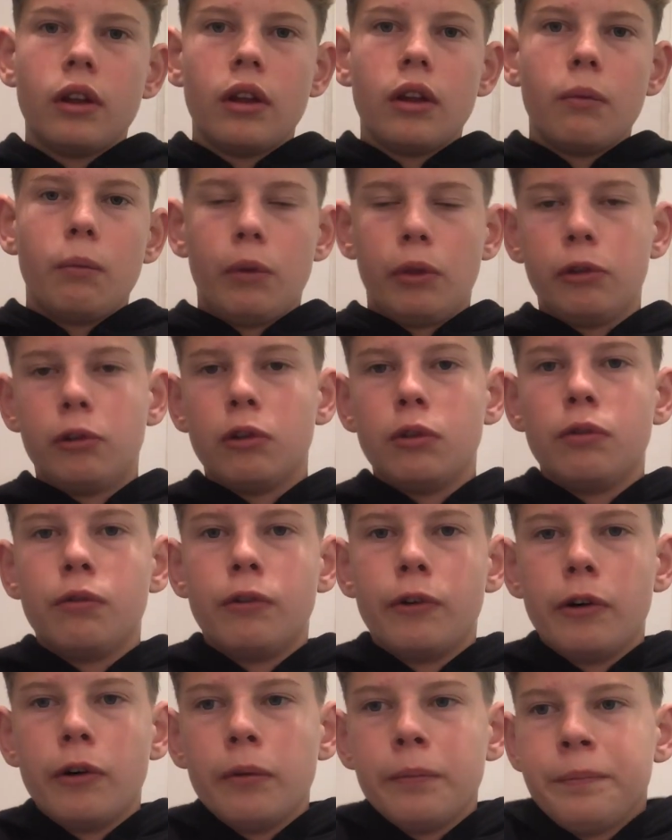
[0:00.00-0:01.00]
with good
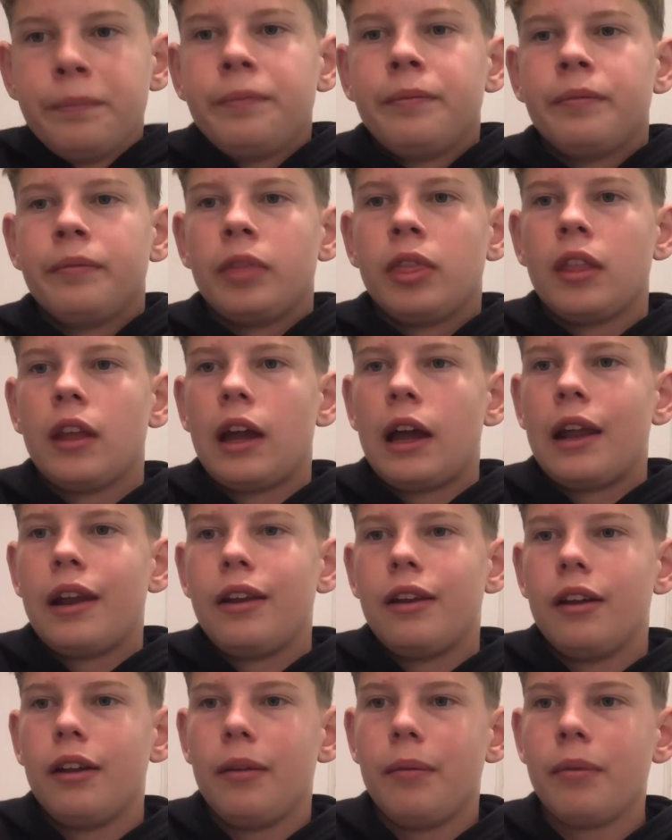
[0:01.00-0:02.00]
form,
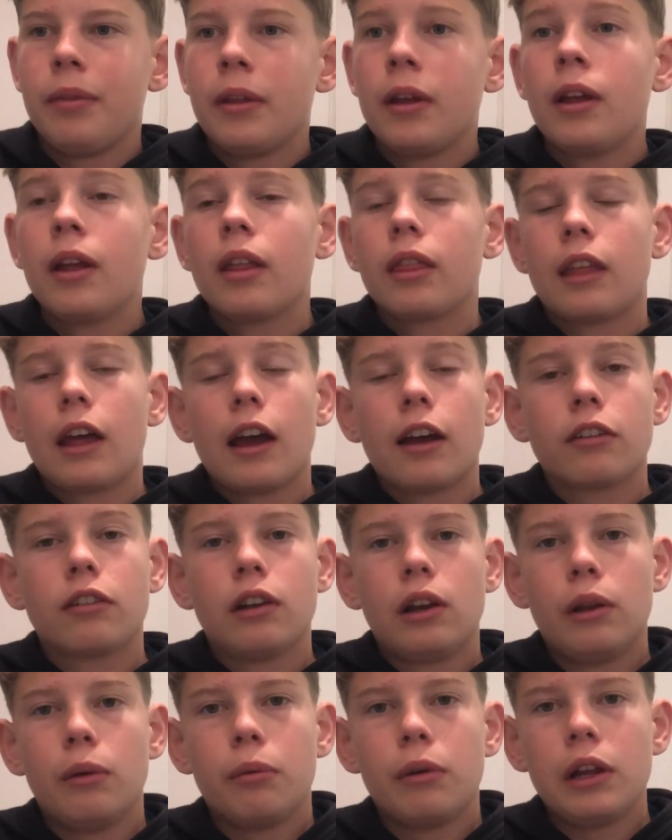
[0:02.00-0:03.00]
and that
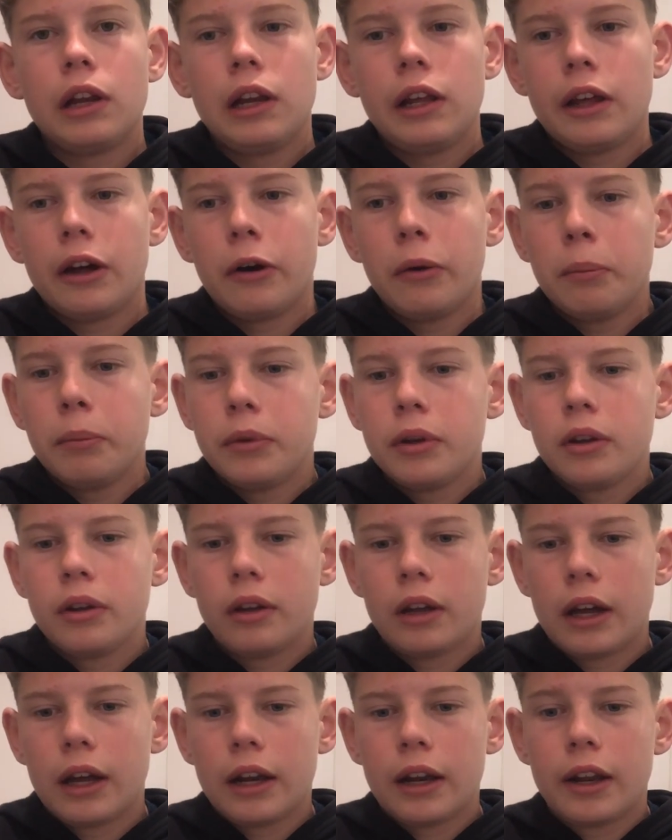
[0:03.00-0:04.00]
actually really helped.
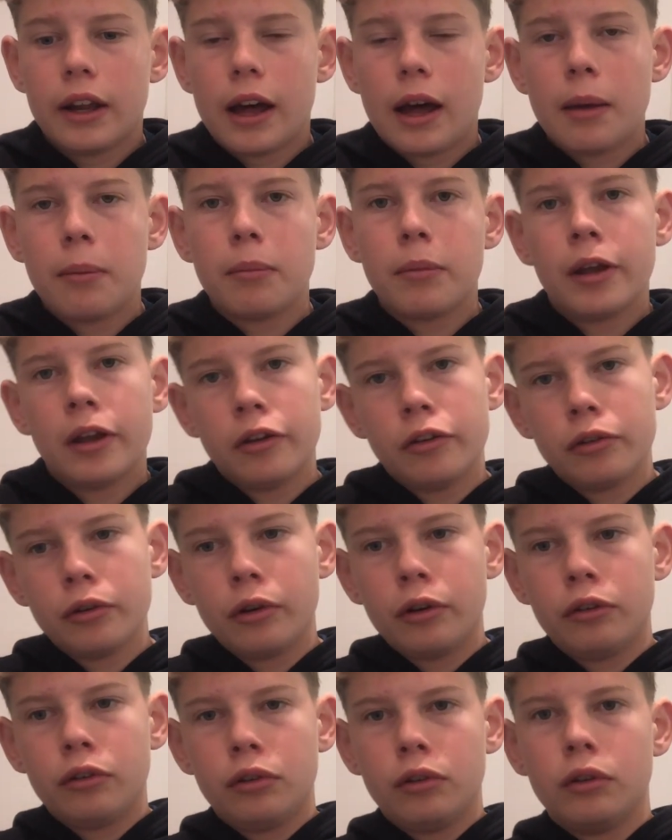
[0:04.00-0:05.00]
And I made
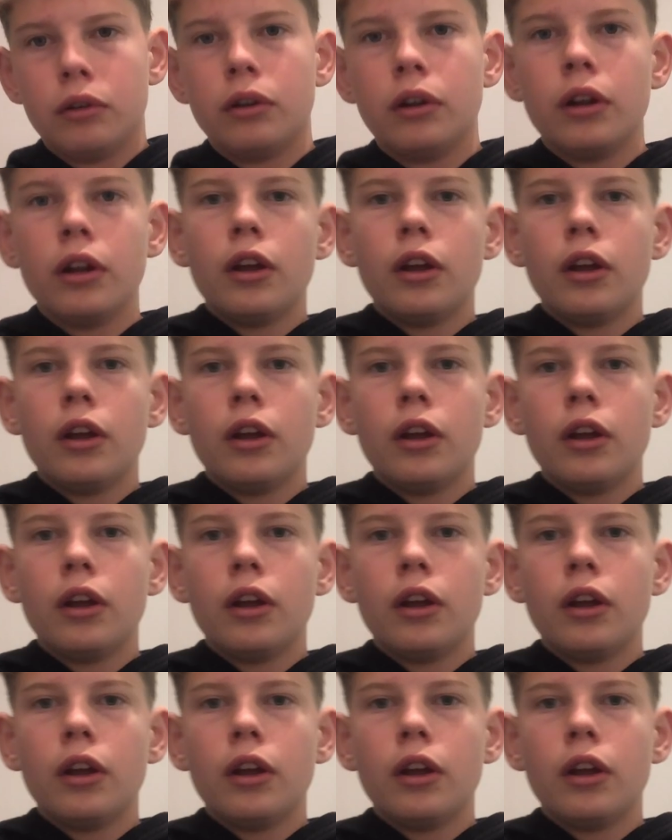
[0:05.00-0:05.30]
sure to